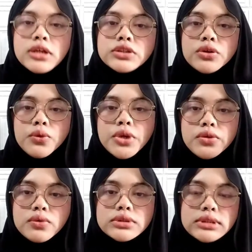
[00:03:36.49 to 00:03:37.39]
So we
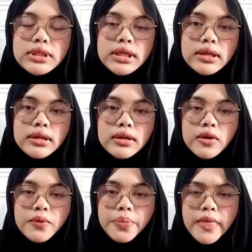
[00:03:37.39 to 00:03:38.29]
use
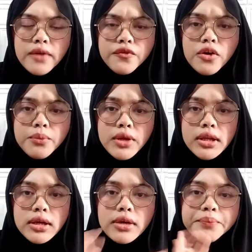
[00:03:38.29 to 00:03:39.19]
the
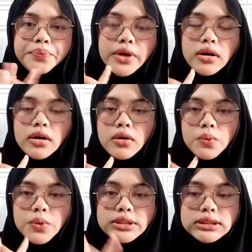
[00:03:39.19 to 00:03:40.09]
formula,
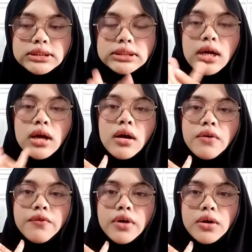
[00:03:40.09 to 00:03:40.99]
which is
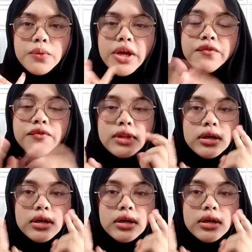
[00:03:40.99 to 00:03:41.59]
we have